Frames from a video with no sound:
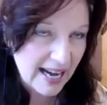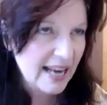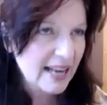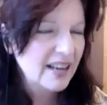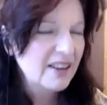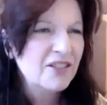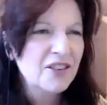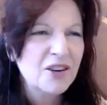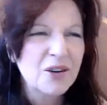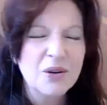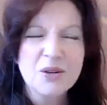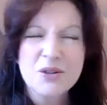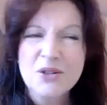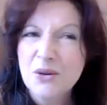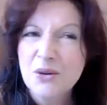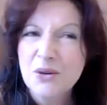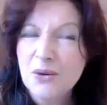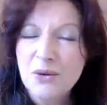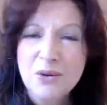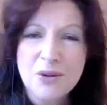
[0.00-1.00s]
And of course,
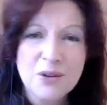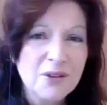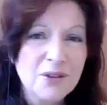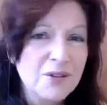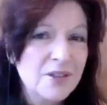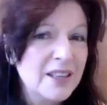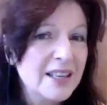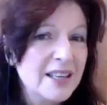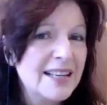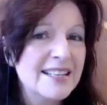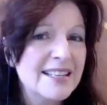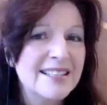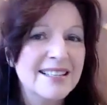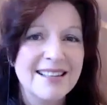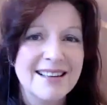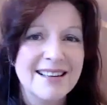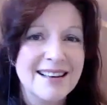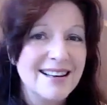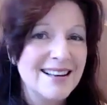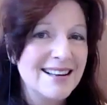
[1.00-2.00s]
all of these
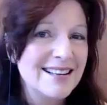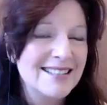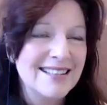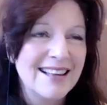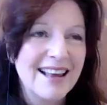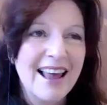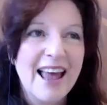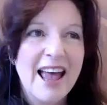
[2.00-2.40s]
things